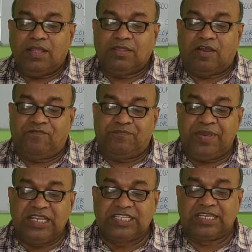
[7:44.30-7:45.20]
The
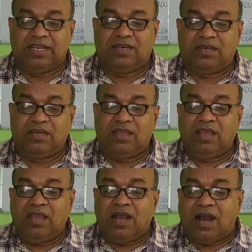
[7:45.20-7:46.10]
fission
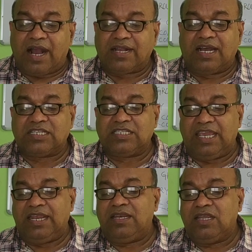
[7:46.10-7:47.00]
occurs
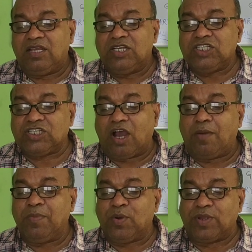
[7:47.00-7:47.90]
in
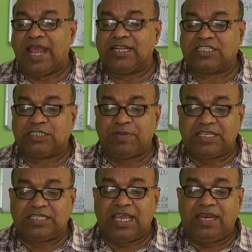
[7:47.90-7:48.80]
some corals,
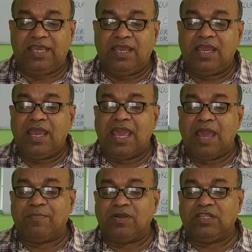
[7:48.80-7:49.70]
especially
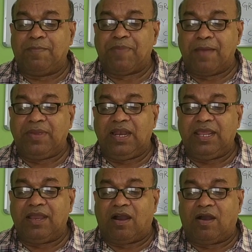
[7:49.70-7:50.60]
among the
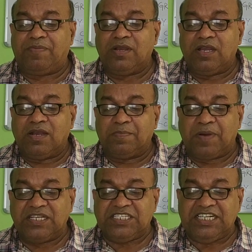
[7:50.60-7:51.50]
family of
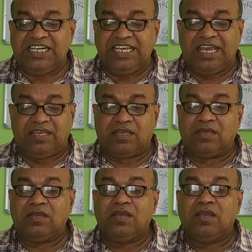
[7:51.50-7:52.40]
Fungidae,
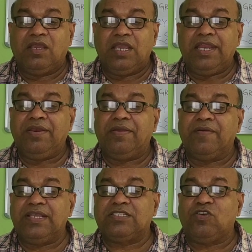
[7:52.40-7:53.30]
in
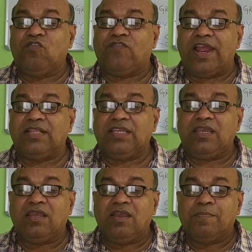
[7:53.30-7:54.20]
which you find
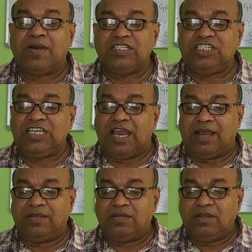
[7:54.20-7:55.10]
the Fungia.
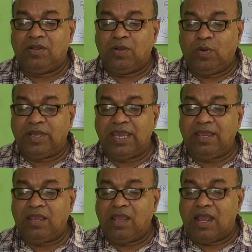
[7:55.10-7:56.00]

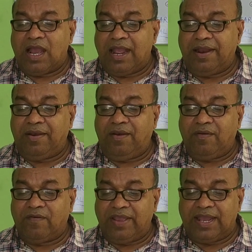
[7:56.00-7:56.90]
Okay,
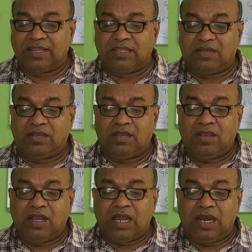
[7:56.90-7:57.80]
and where the
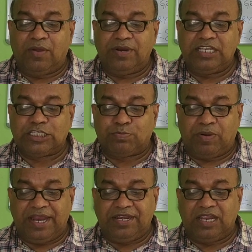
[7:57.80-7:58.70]
colonies
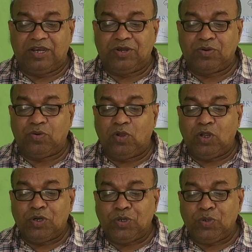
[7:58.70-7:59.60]
split into
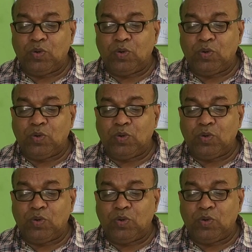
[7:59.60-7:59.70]
2